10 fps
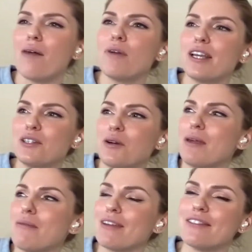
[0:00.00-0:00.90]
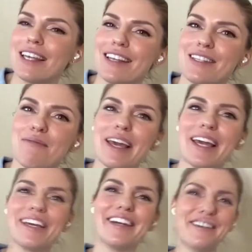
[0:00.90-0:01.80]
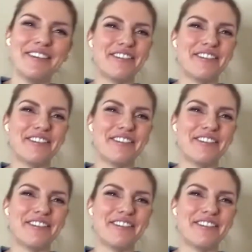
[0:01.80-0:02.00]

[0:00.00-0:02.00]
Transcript: I'm pretty sure people have said it to me